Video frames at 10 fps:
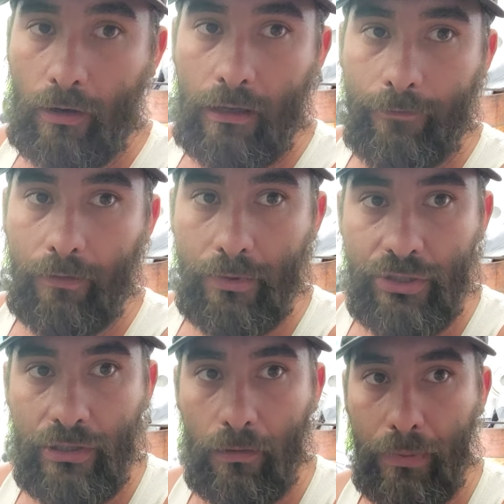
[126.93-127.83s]
give the
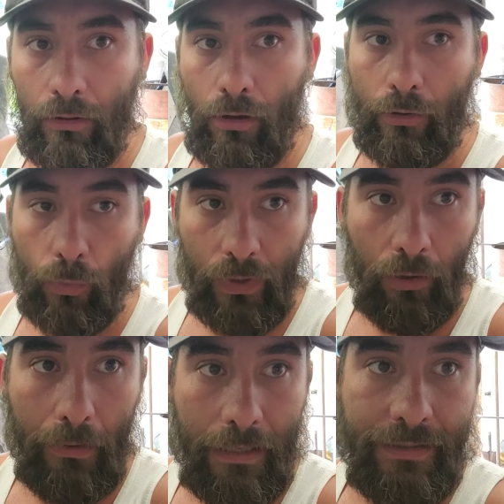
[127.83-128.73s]
machine a bit longer
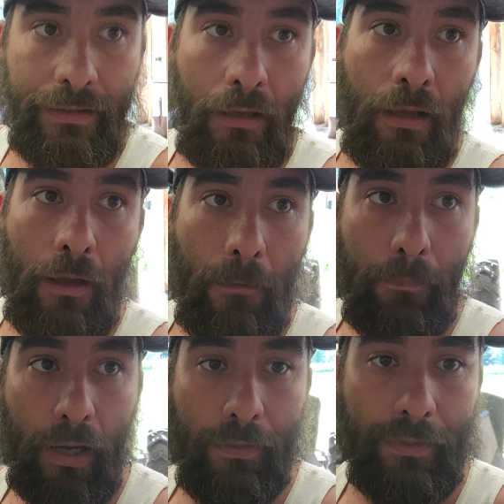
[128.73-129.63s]
wheelbase.
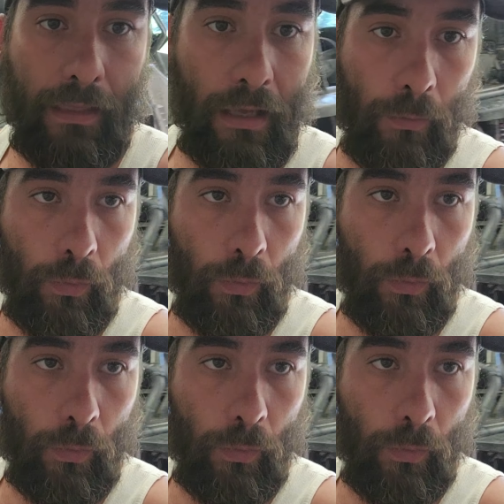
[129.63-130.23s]
But then what the